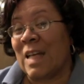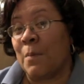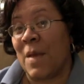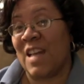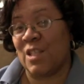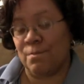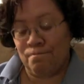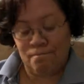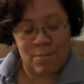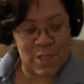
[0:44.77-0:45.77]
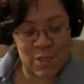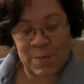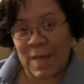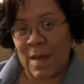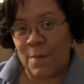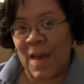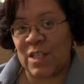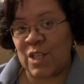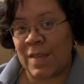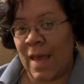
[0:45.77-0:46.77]

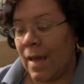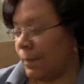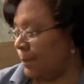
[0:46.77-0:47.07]
Imagine that.